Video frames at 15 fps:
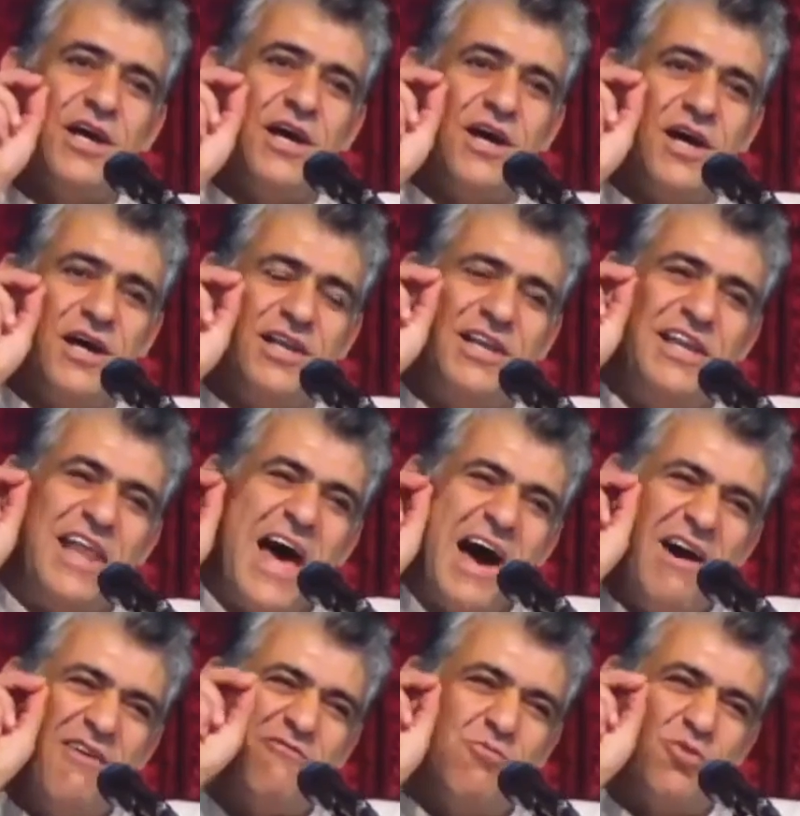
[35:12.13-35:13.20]

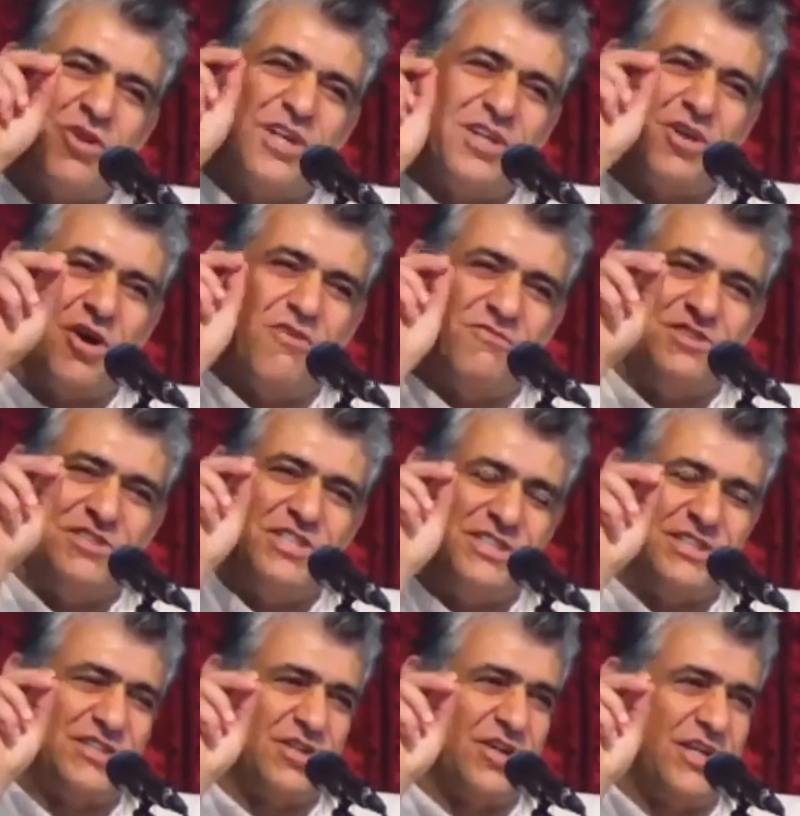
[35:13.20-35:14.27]
love bullet of Jesus
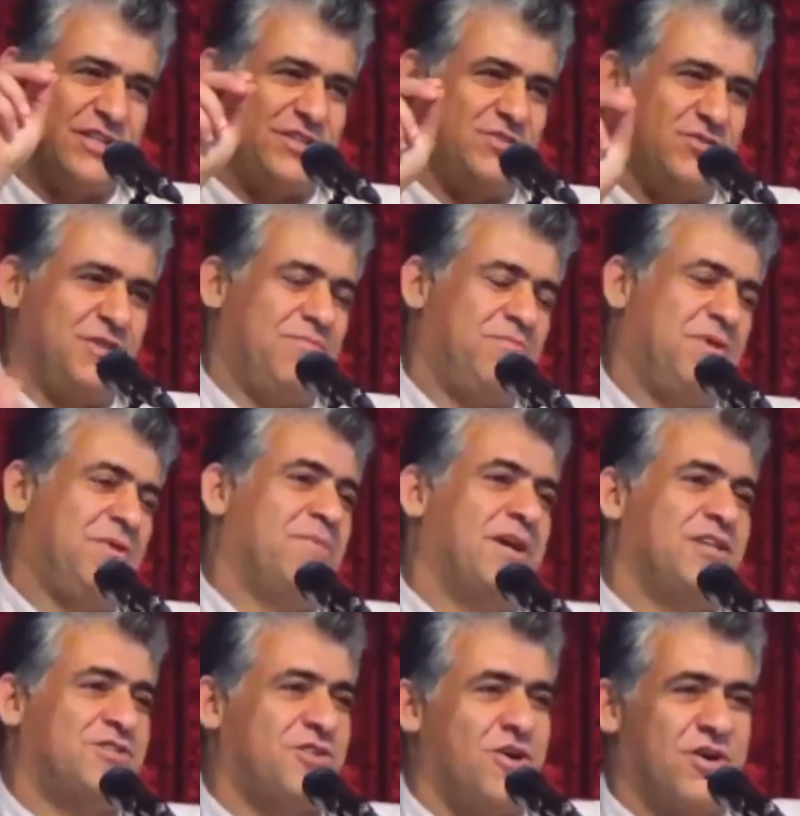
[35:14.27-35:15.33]
Christ to the people's
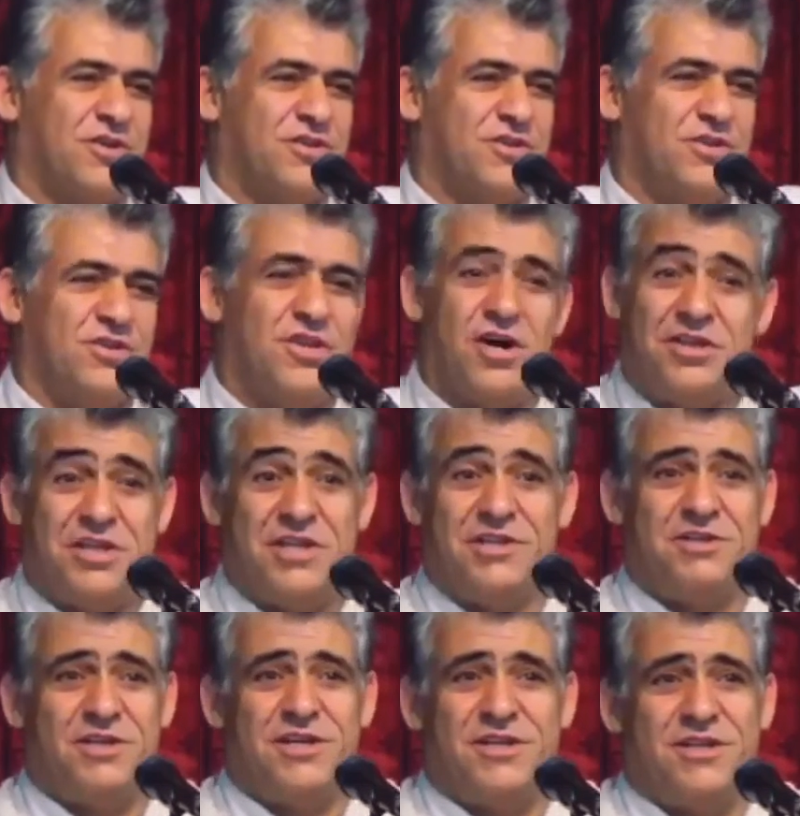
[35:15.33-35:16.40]
heart, not the, the,
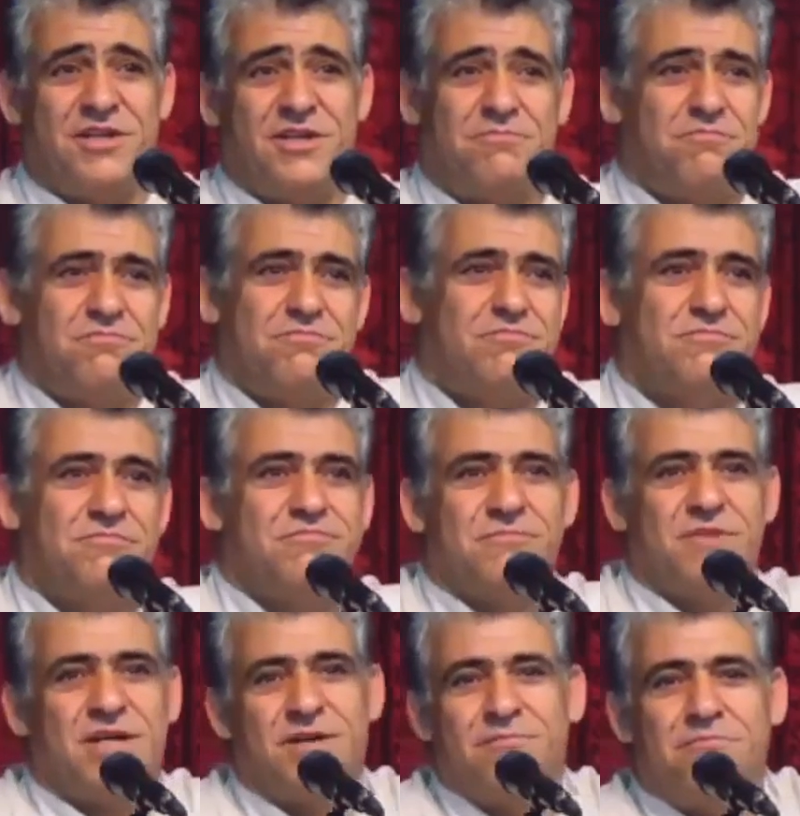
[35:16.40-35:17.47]
the the
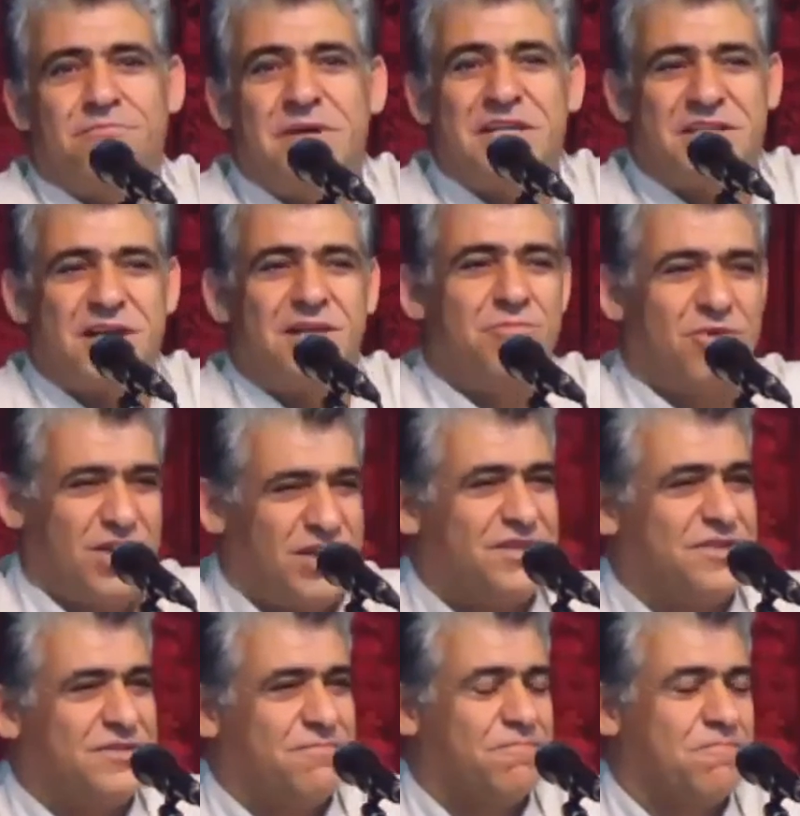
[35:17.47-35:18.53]
metal bullet.
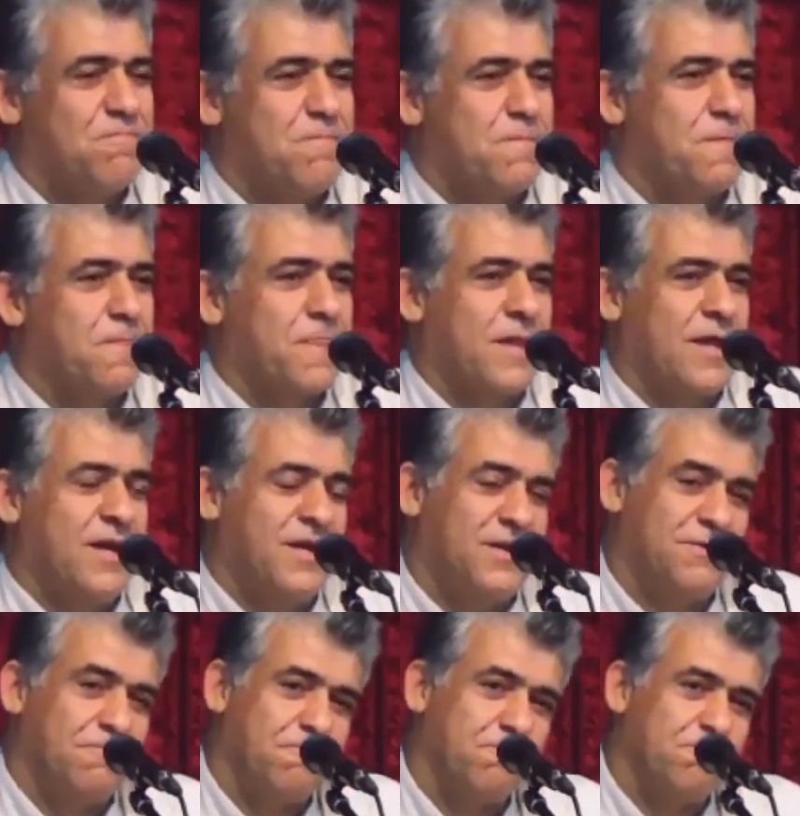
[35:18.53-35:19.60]
And
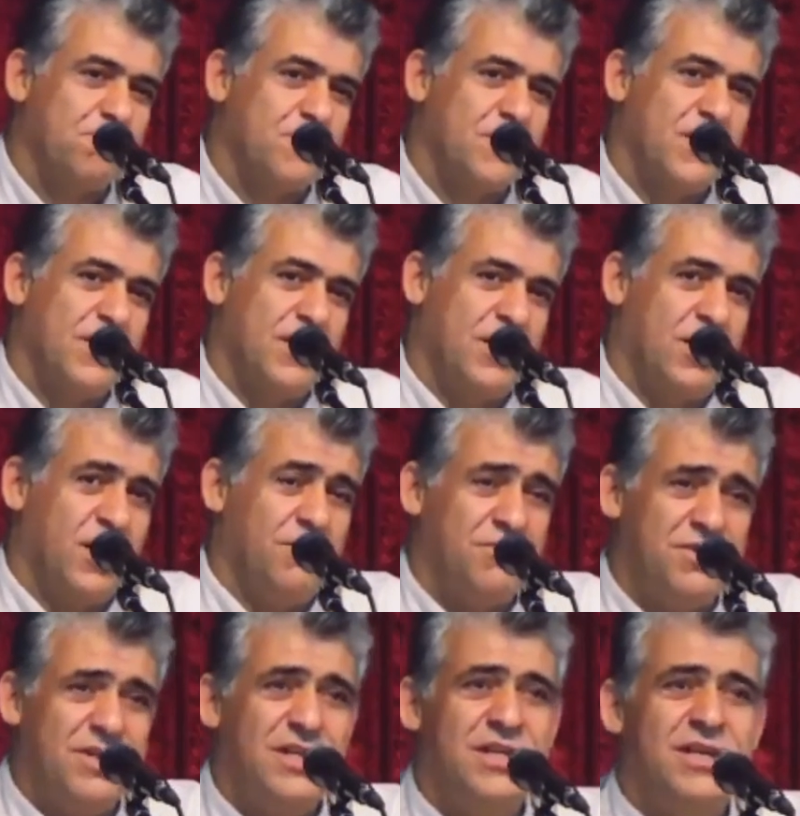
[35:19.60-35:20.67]
I'm
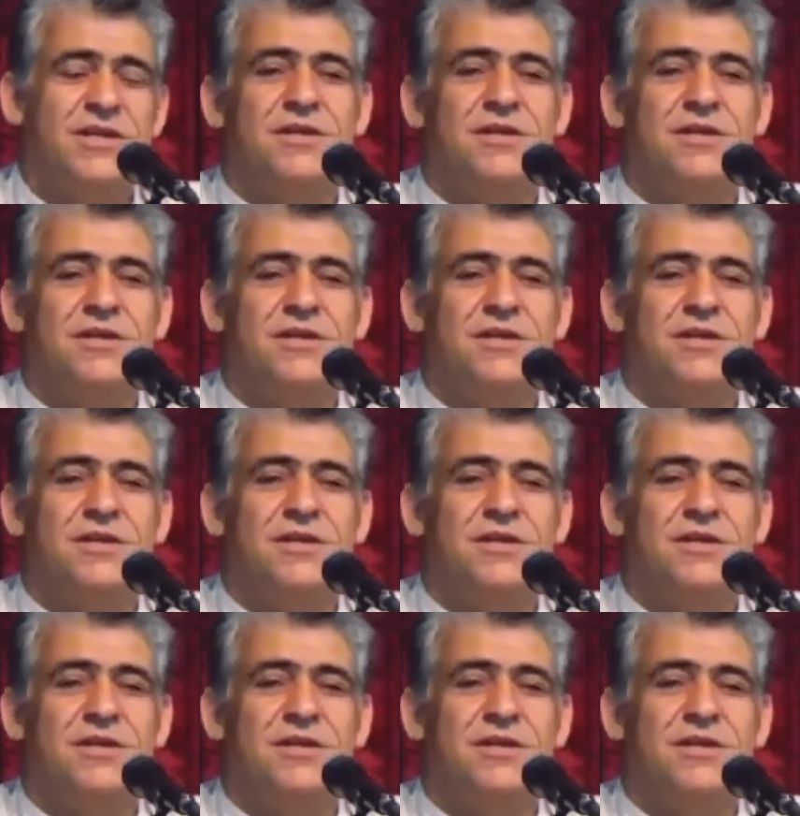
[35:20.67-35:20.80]
really